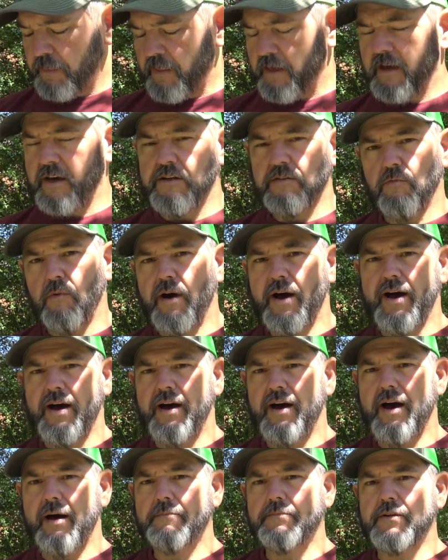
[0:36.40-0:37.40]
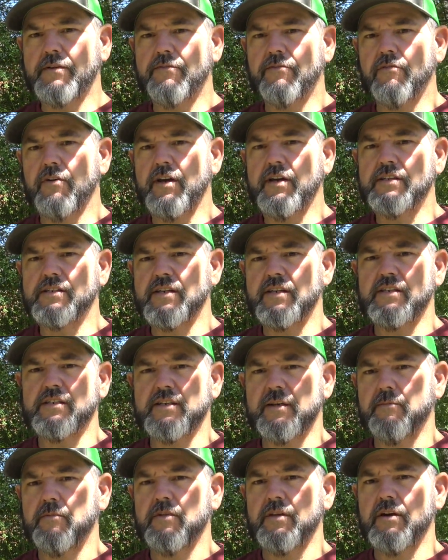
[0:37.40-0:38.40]
That's why I opted for it instead of
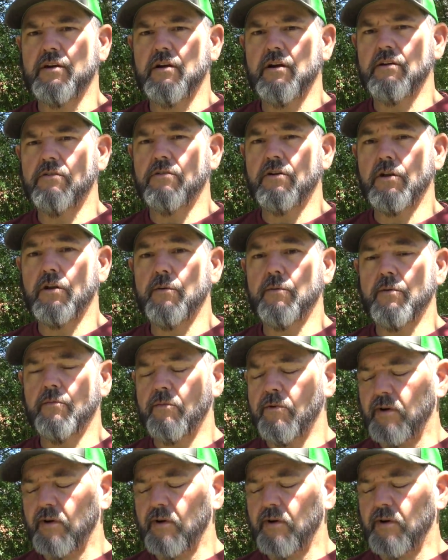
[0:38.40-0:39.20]
some of their other aluminum